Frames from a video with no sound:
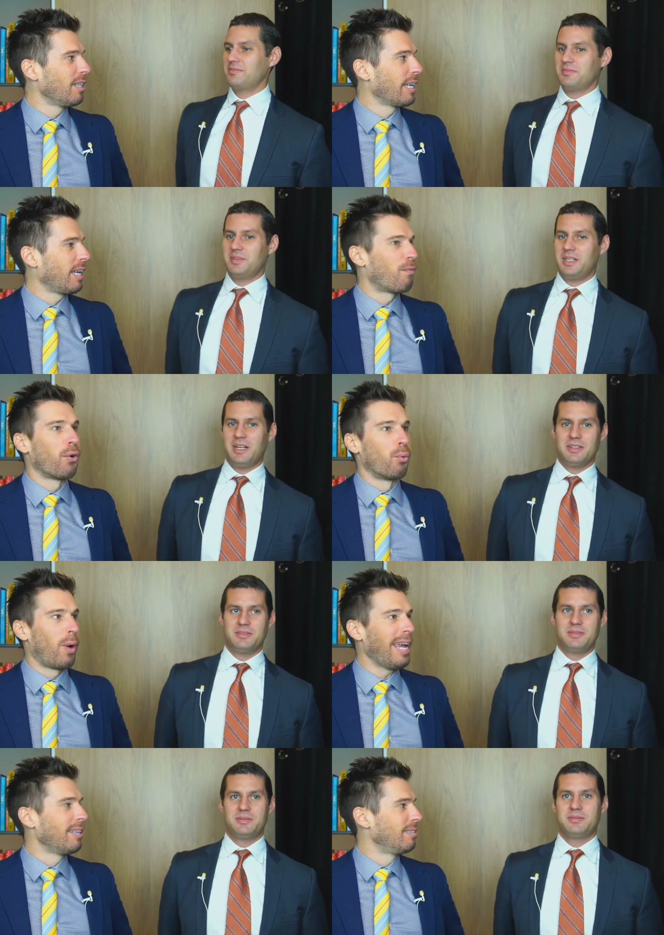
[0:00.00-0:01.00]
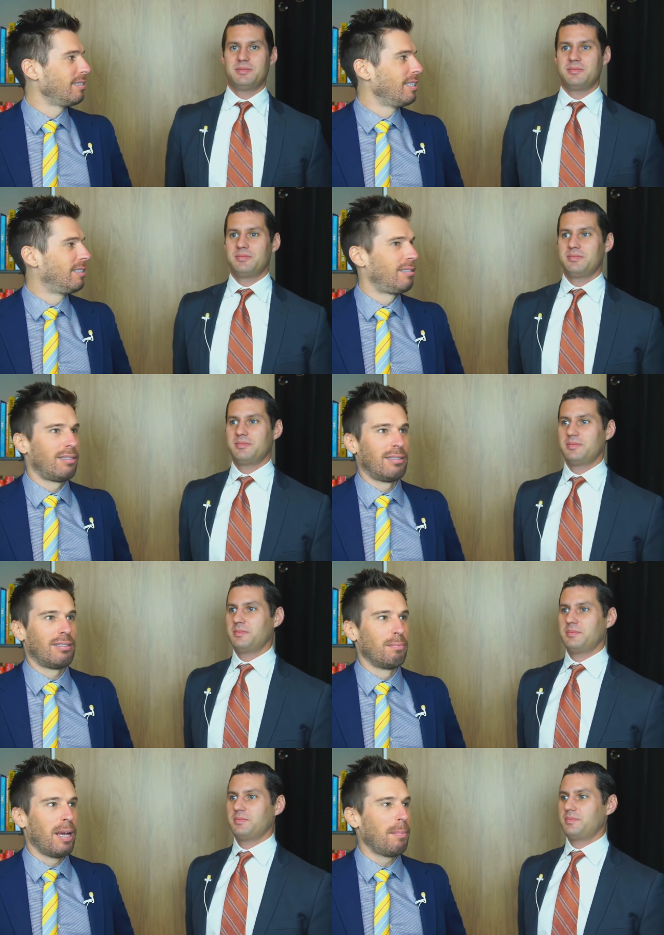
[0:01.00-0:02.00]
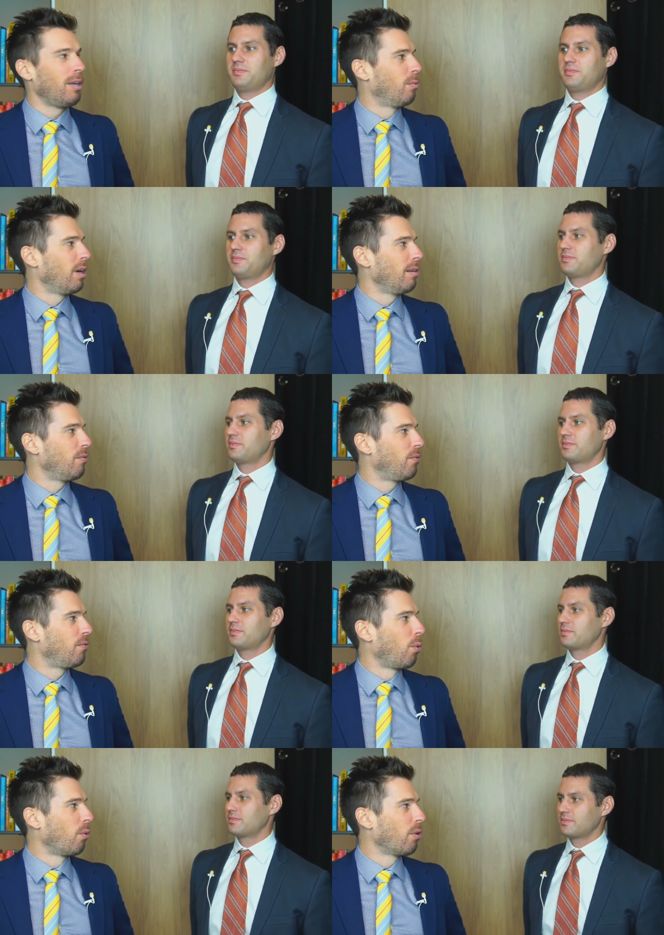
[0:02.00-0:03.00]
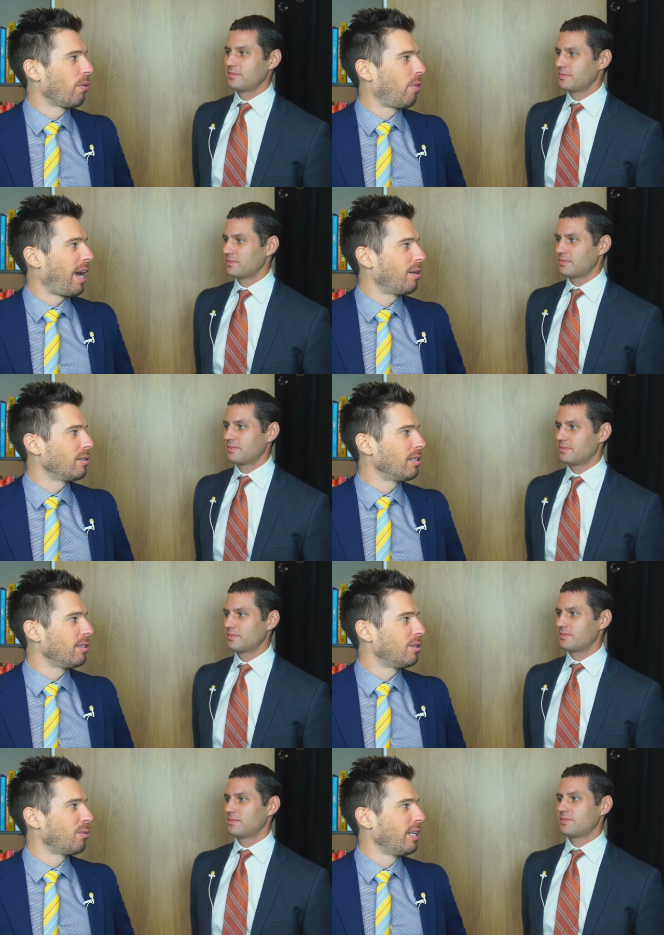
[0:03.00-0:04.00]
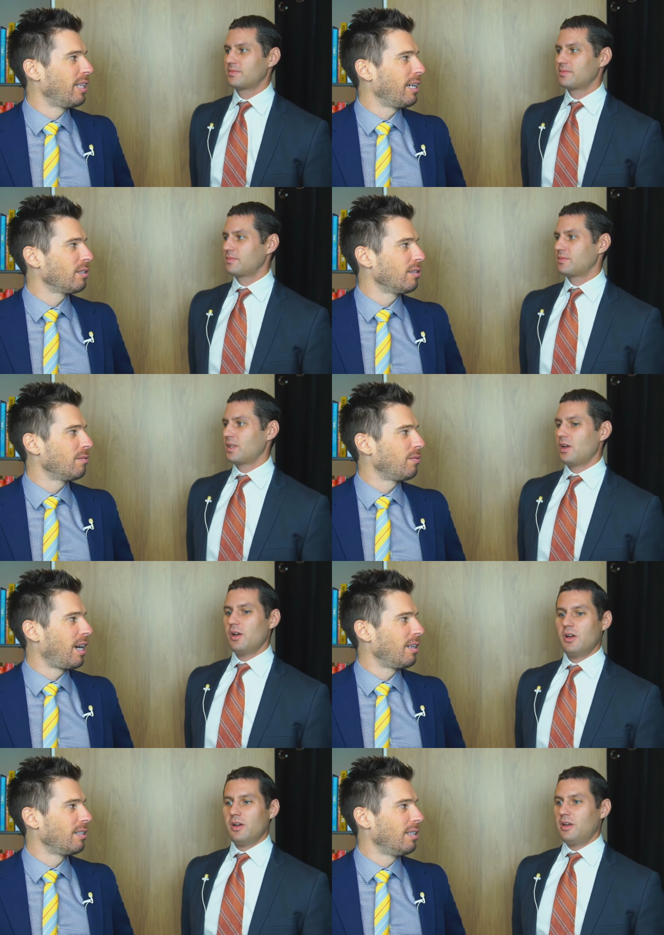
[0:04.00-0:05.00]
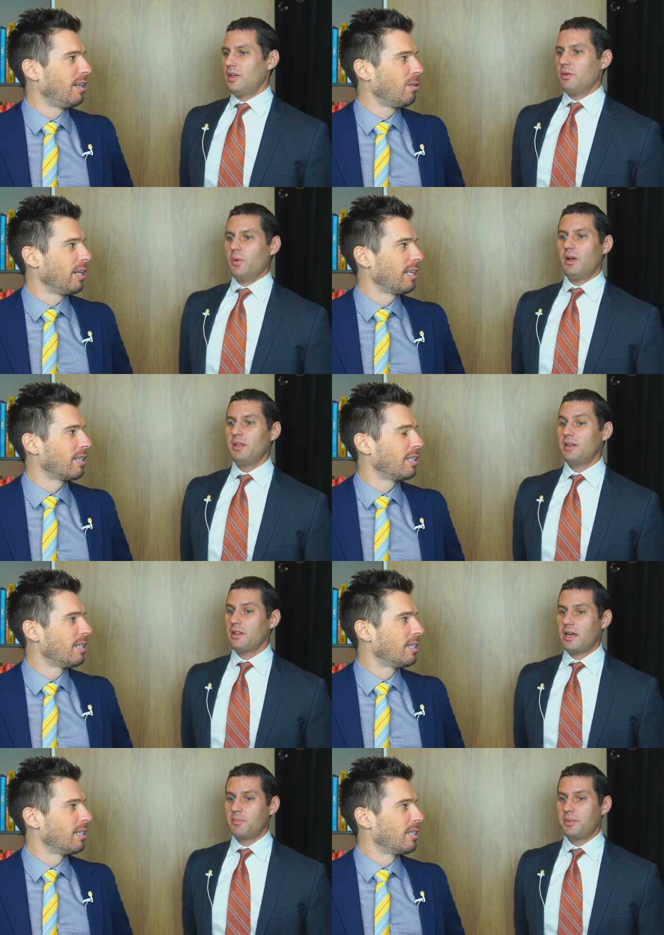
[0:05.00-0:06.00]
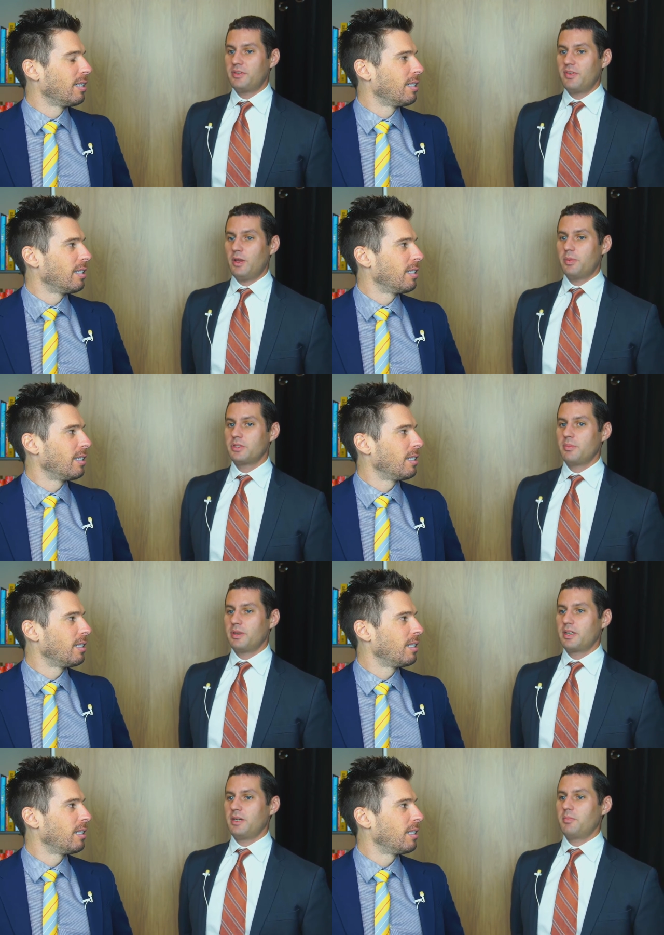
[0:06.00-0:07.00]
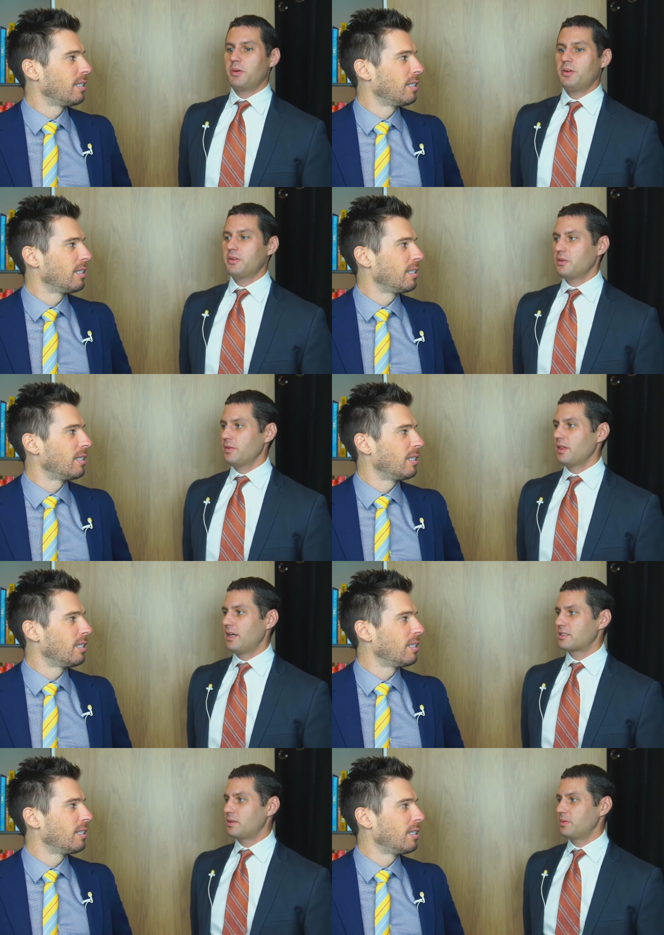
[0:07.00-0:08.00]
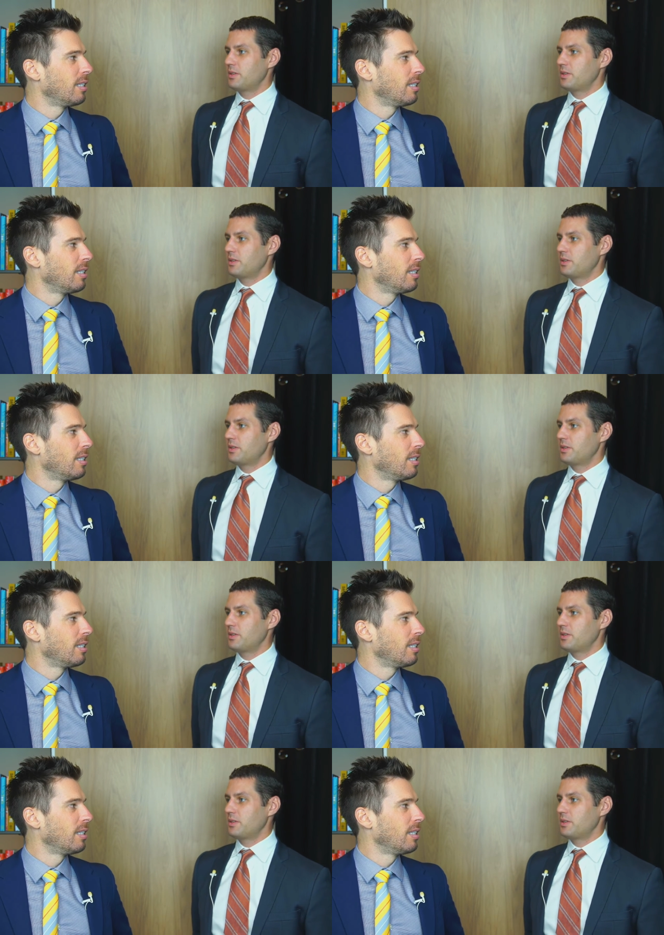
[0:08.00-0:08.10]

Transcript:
Speaker 1: like for uh, rent. It's maybe what 4,000, 3,000, you know. Like. well, and a
Speaker 2: lot of developers have been getting burned over the last couple of